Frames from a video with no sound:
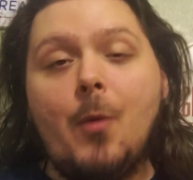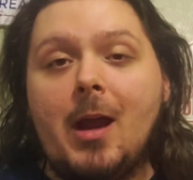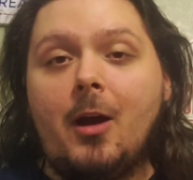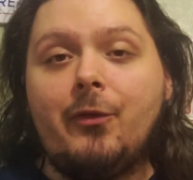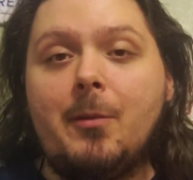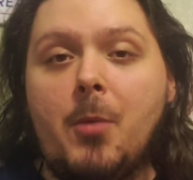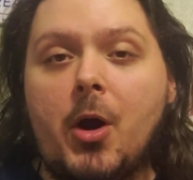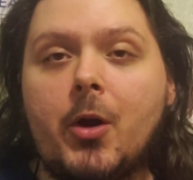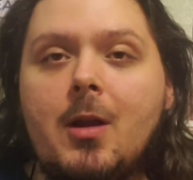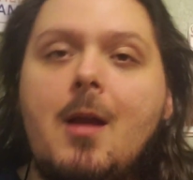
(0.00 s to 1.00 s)
be way off the
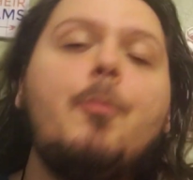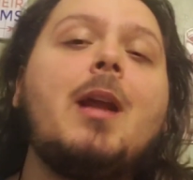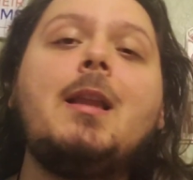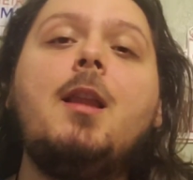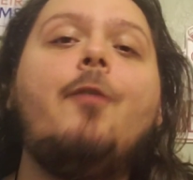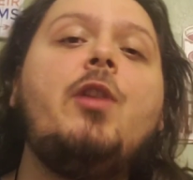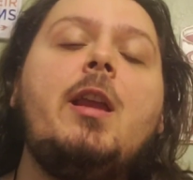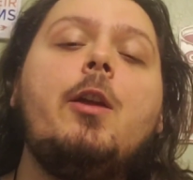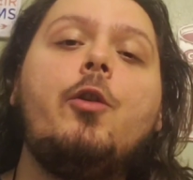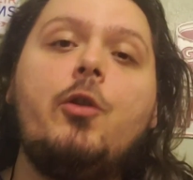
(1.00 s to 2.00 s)
mark, but I'd love to
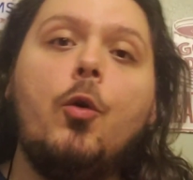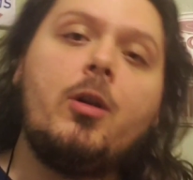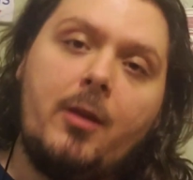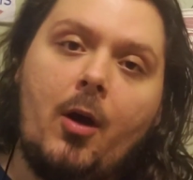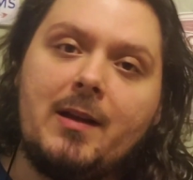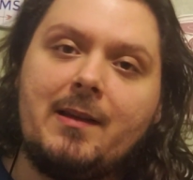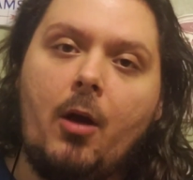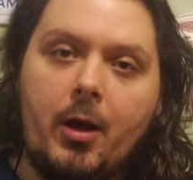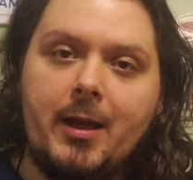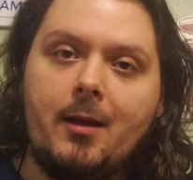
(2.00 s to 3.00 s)
hear your thoughts
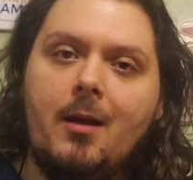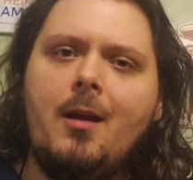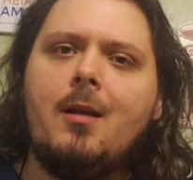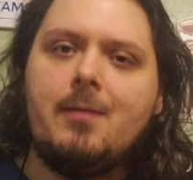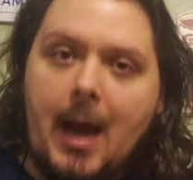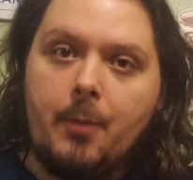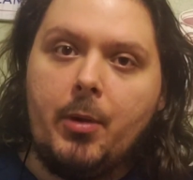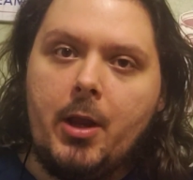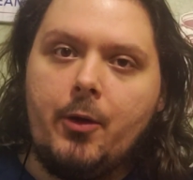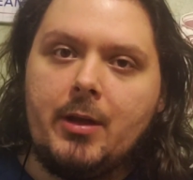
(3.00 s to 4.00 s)
on it down
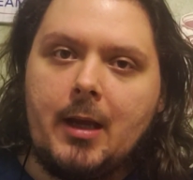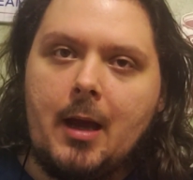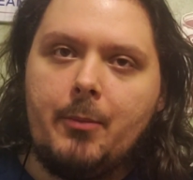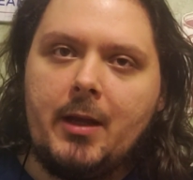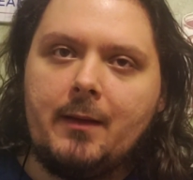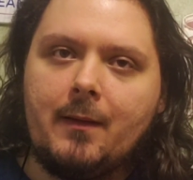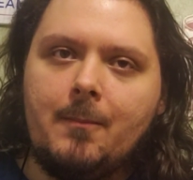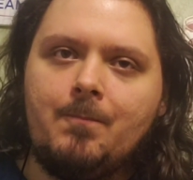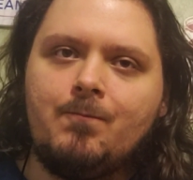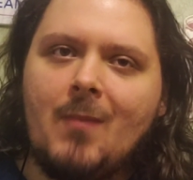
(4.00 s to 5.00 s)
below in the comments.
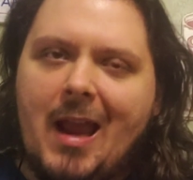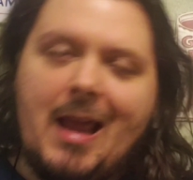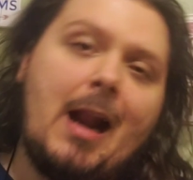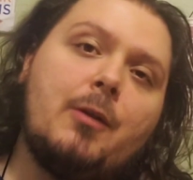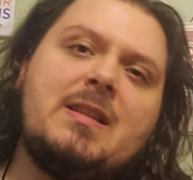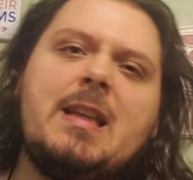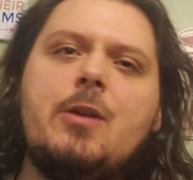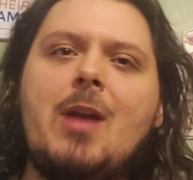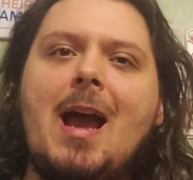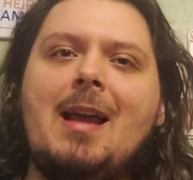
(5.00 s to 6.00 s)
And I'll see
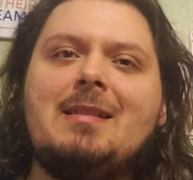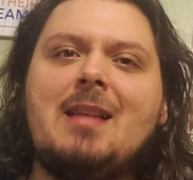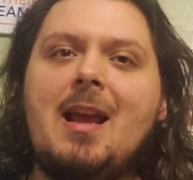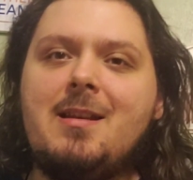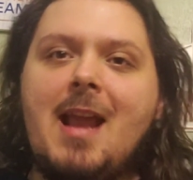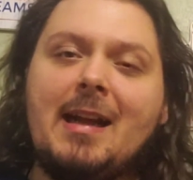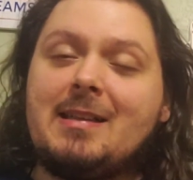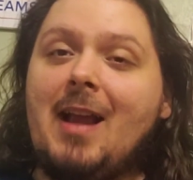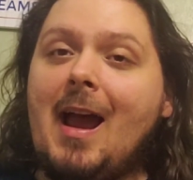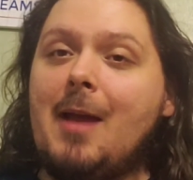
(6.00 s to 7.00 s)
you guys
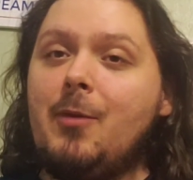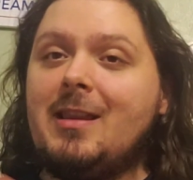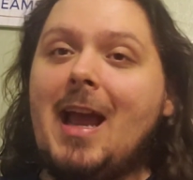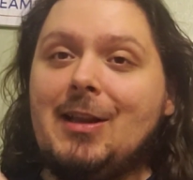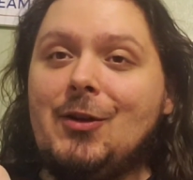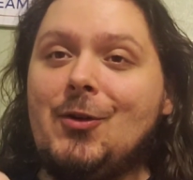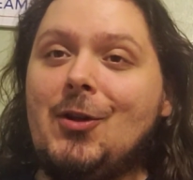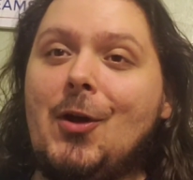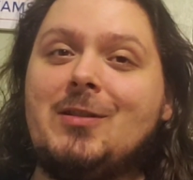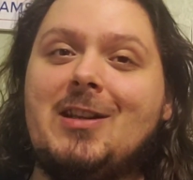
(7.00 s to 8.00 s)
next time with that little
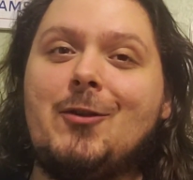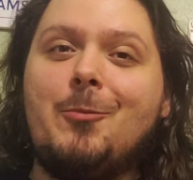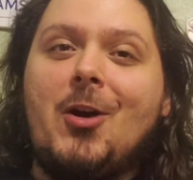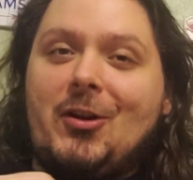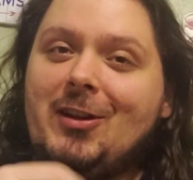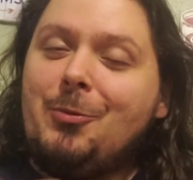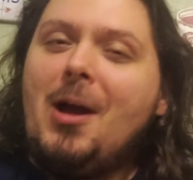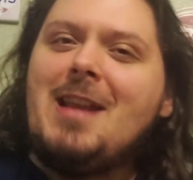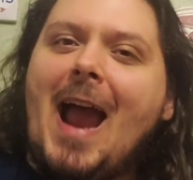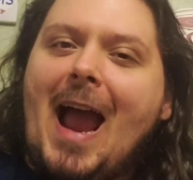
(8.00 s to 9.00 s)
closing remark. Just
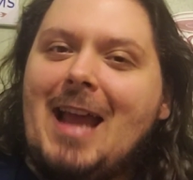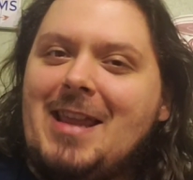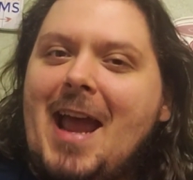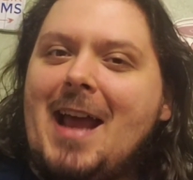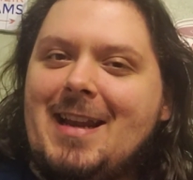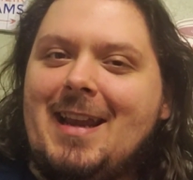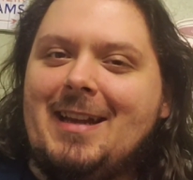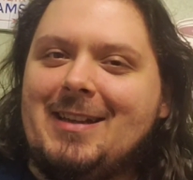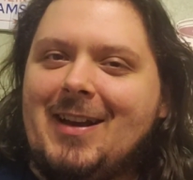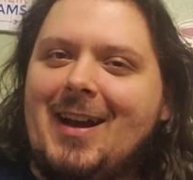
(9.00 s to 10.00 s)
wanted to add that
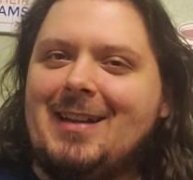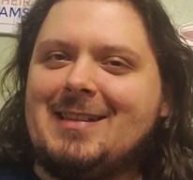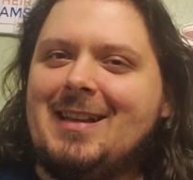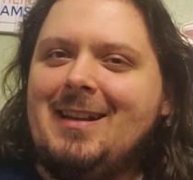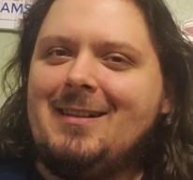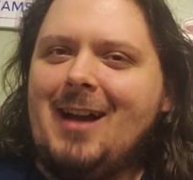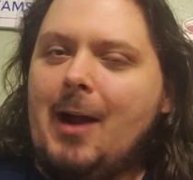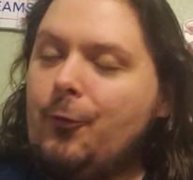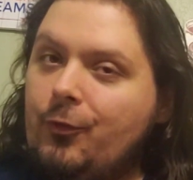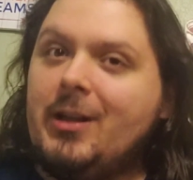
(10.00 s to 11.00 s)
in because
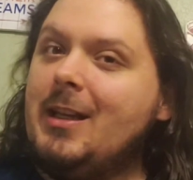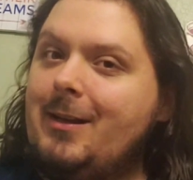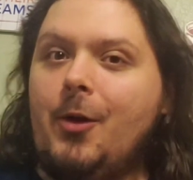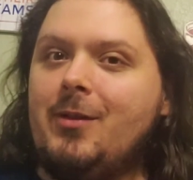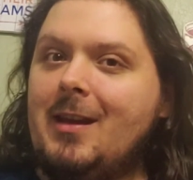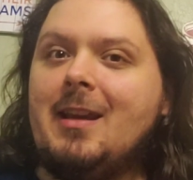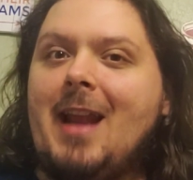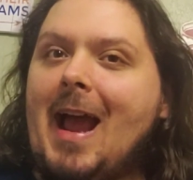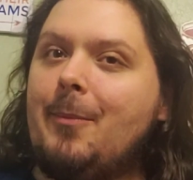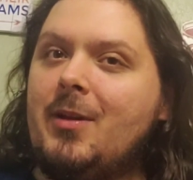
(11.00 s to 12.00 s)
I really don't think it
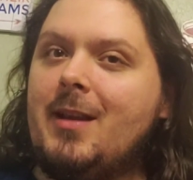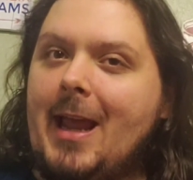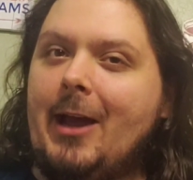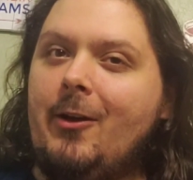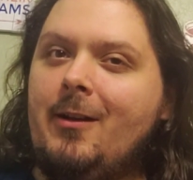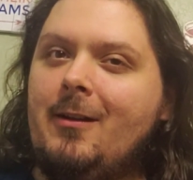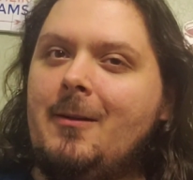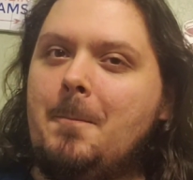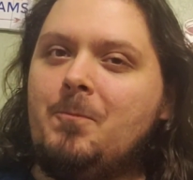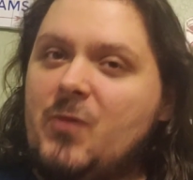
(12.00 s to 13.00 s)
happened now.
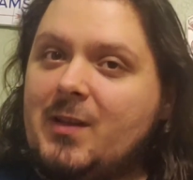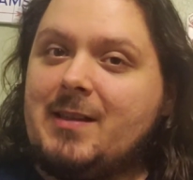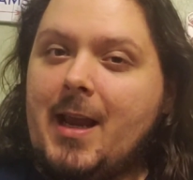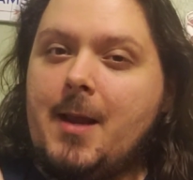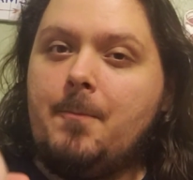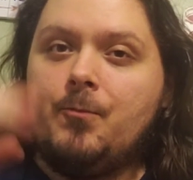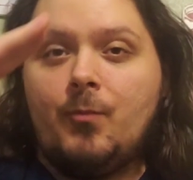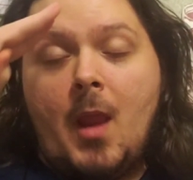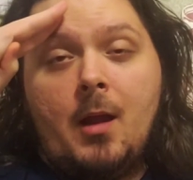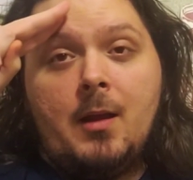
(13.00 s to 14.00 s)
Just saying.
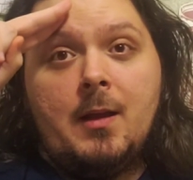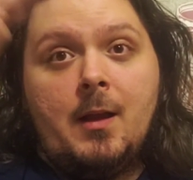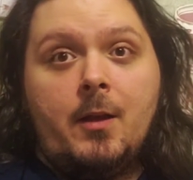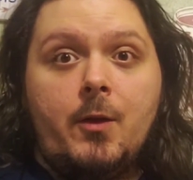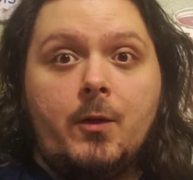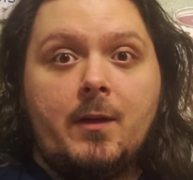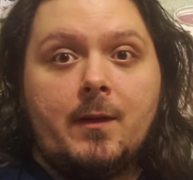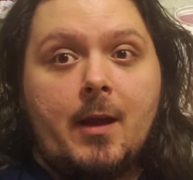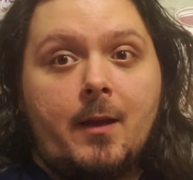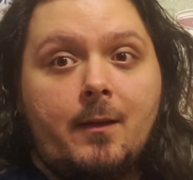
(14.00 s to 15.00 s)

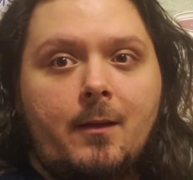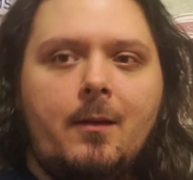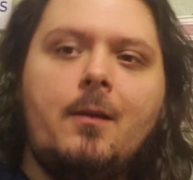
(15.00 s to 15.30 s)
Deuces, guys.